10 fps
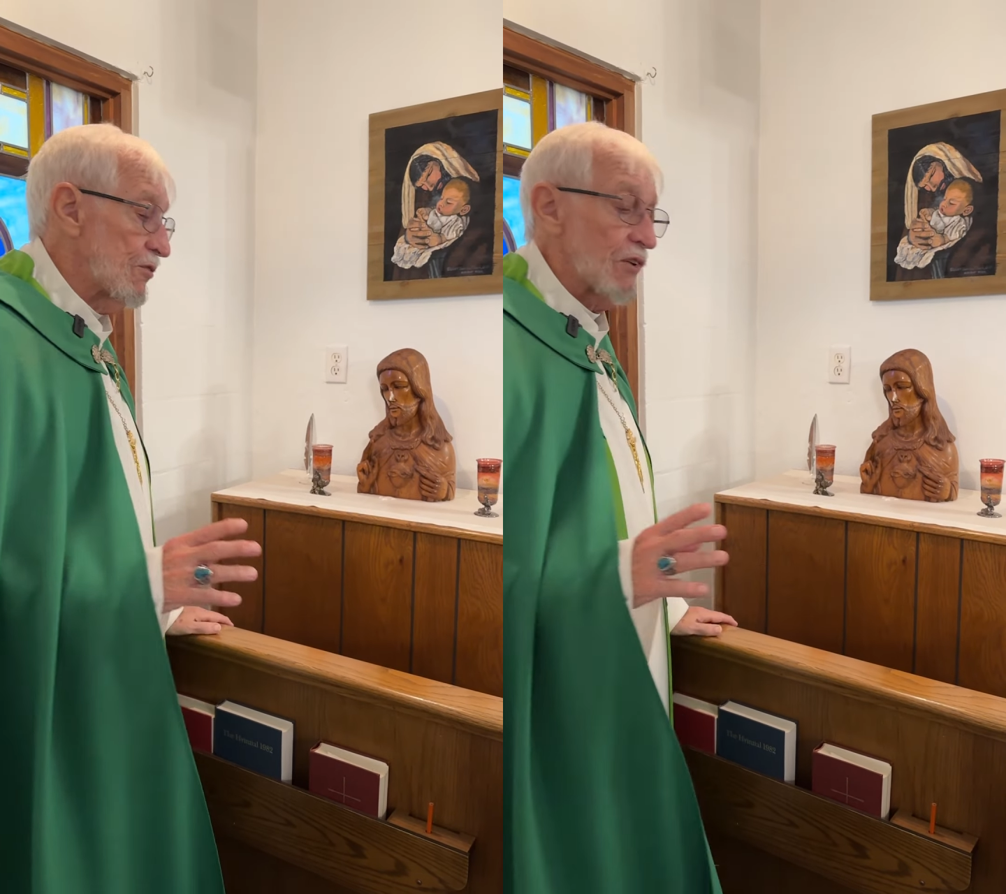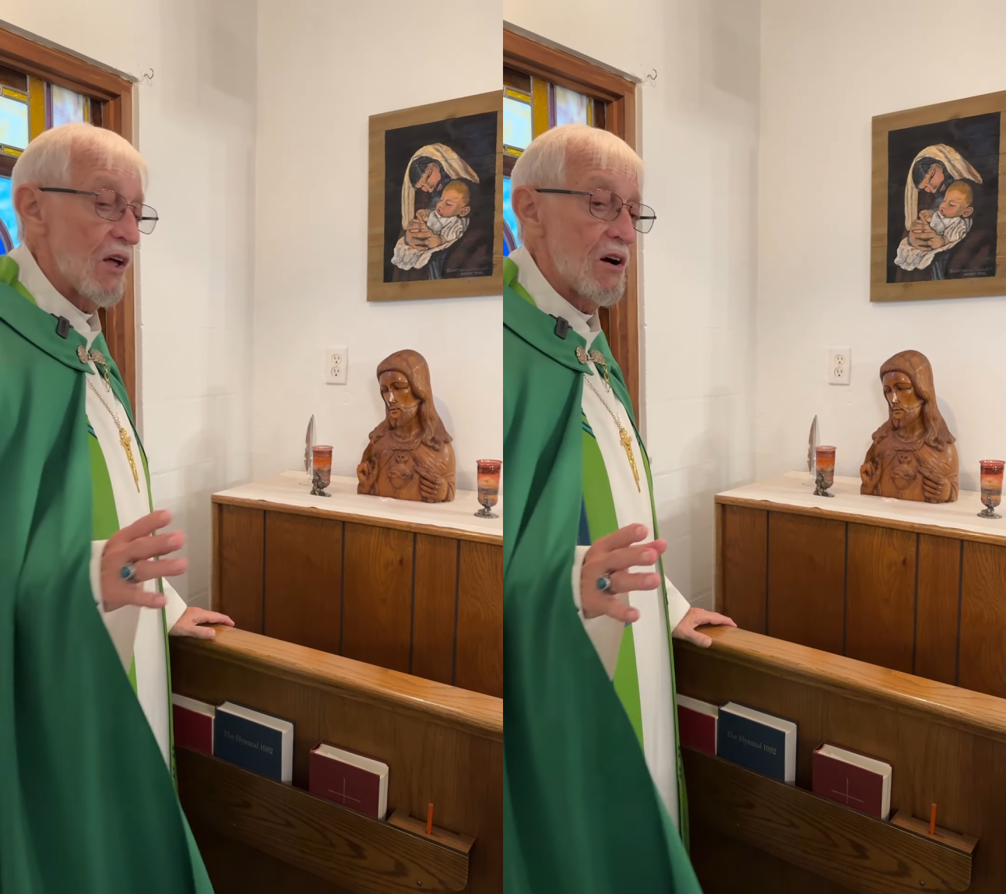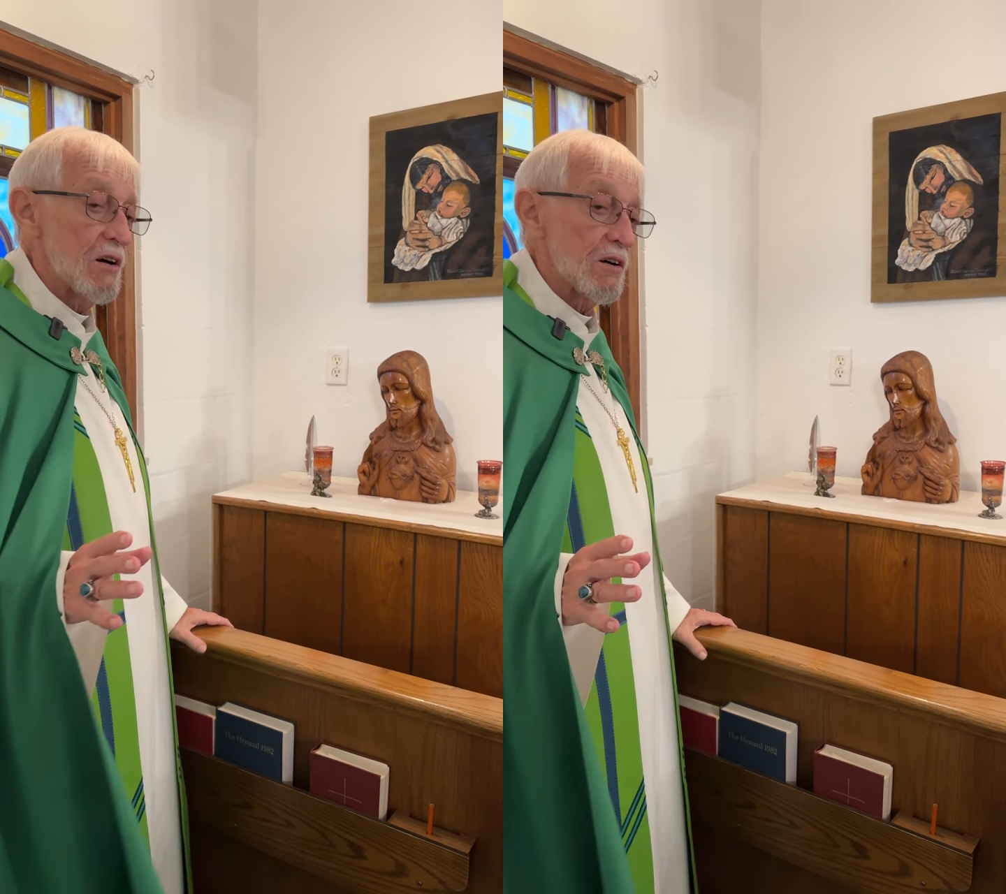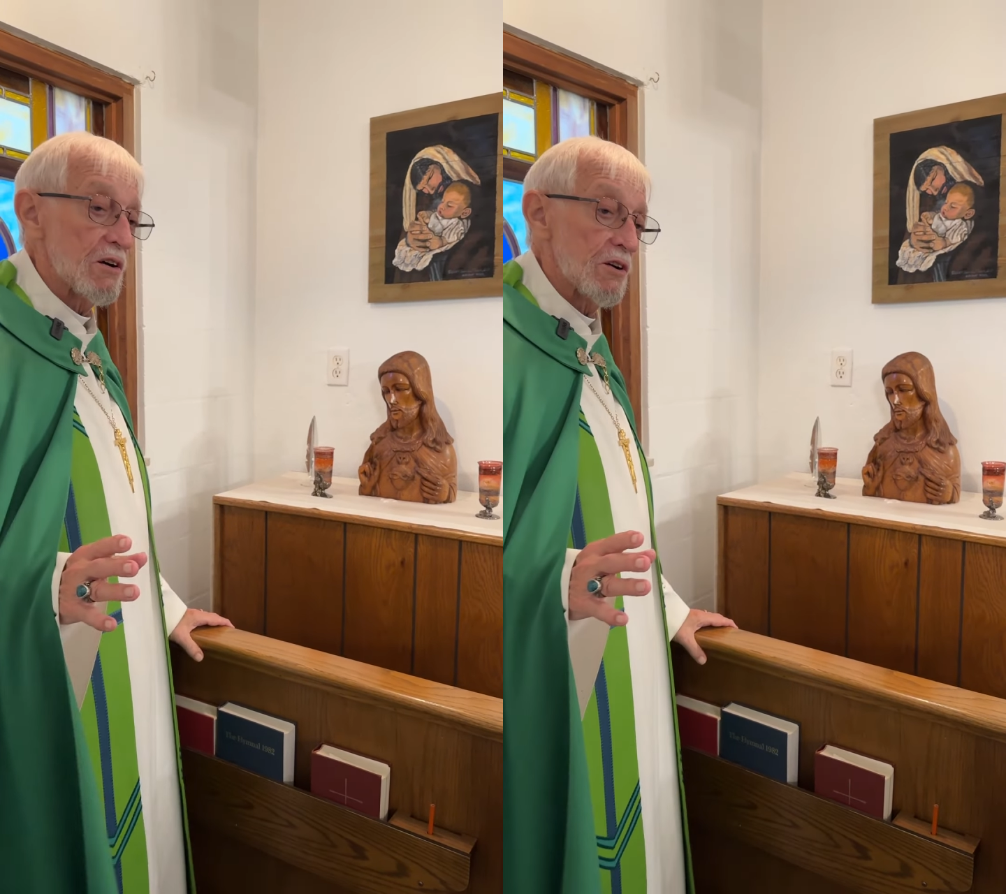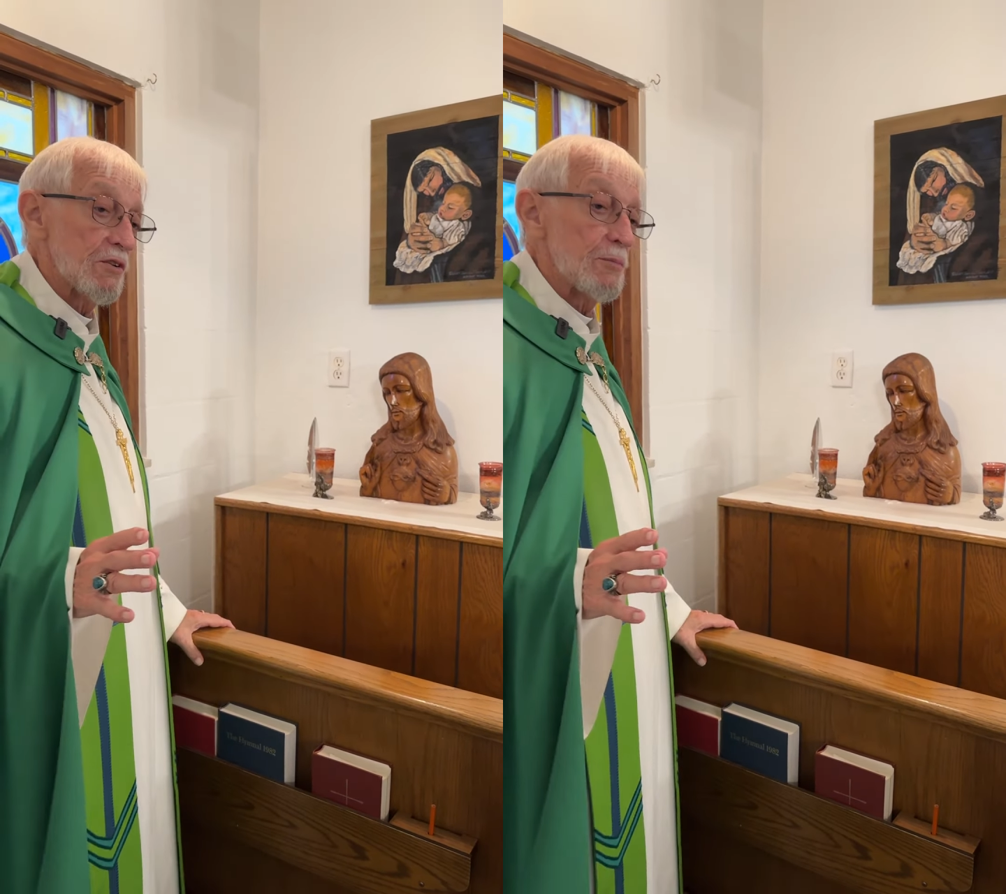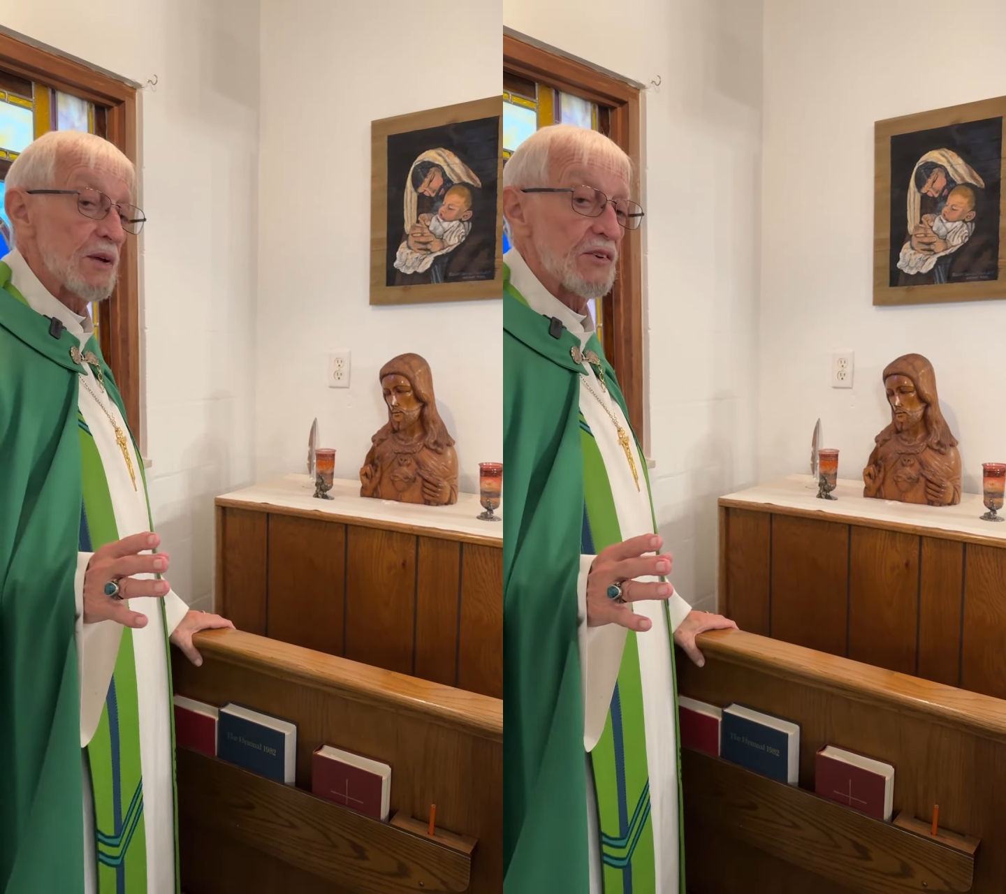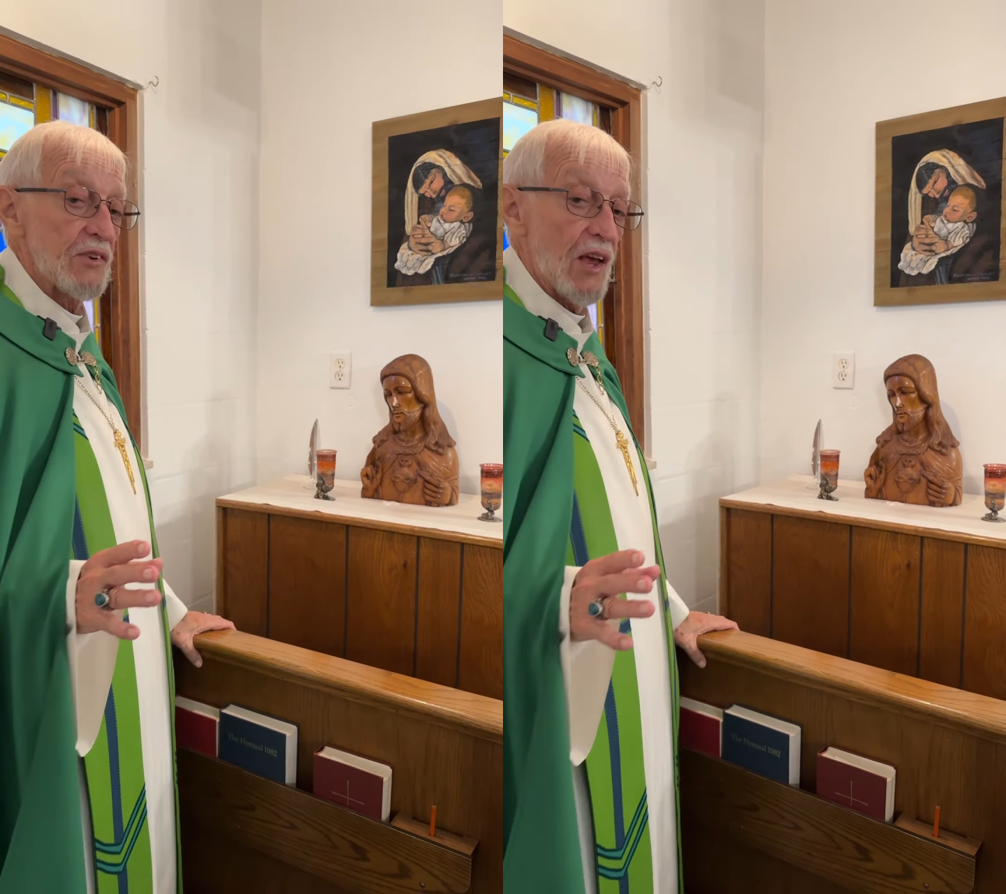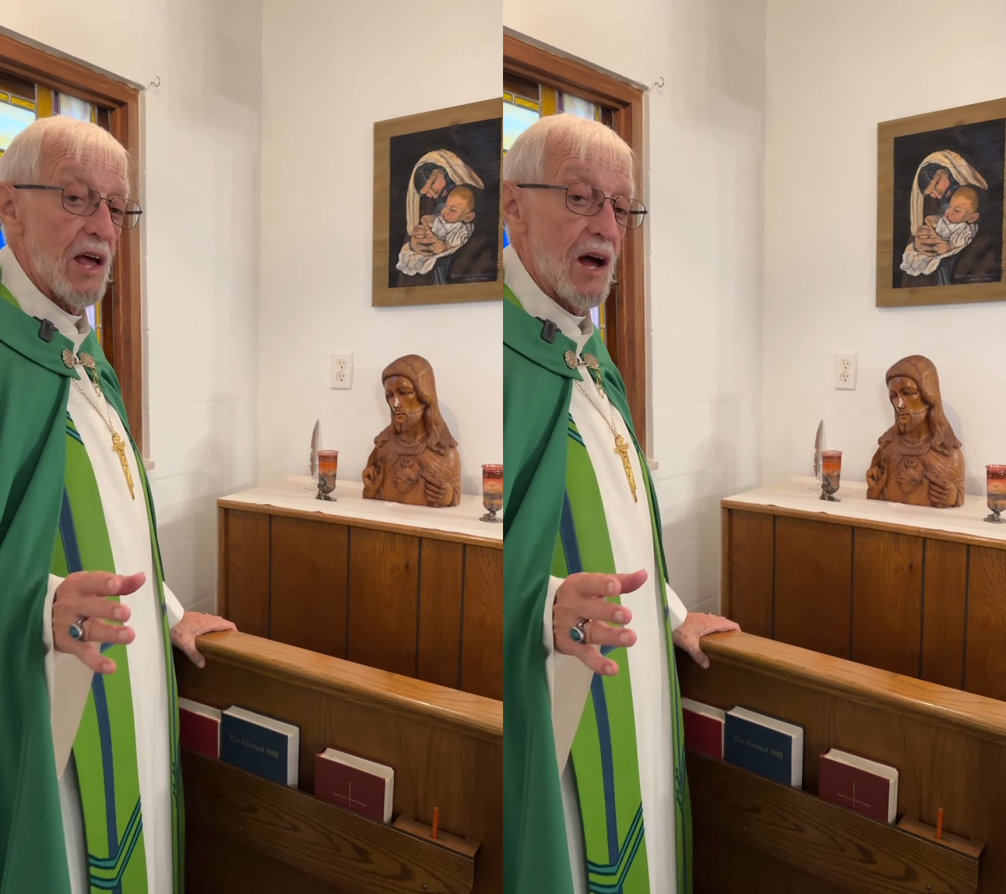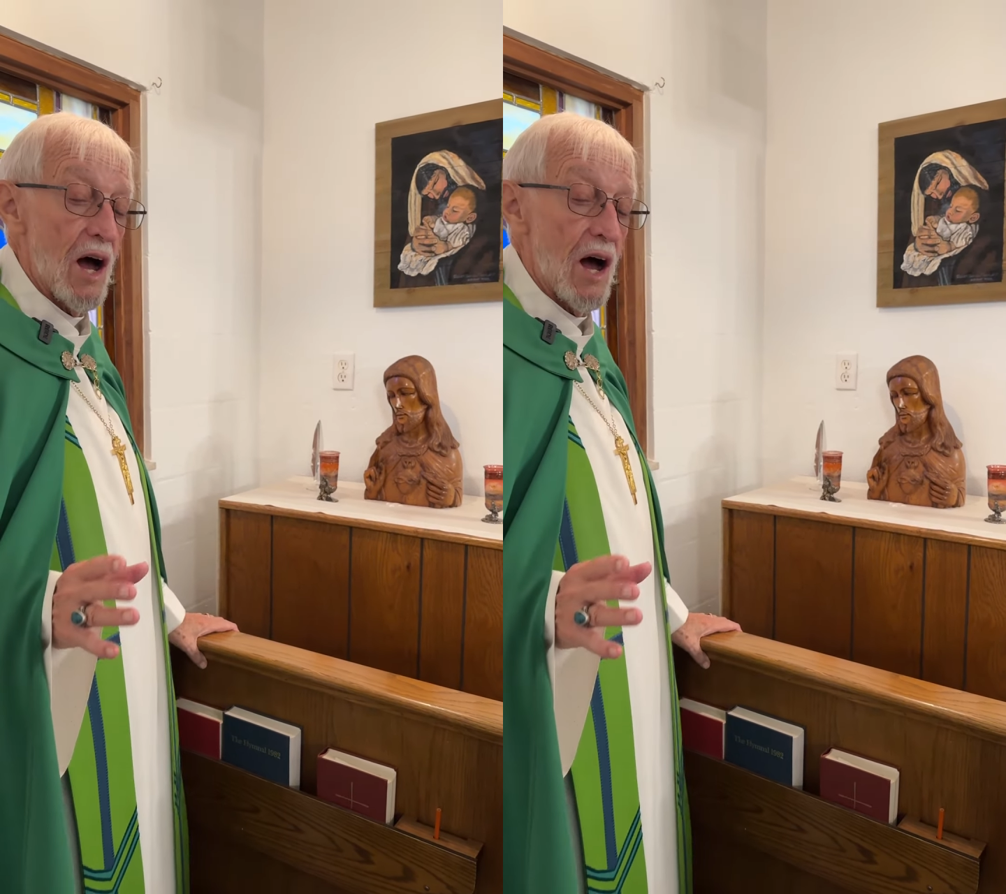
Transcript: long heard me say,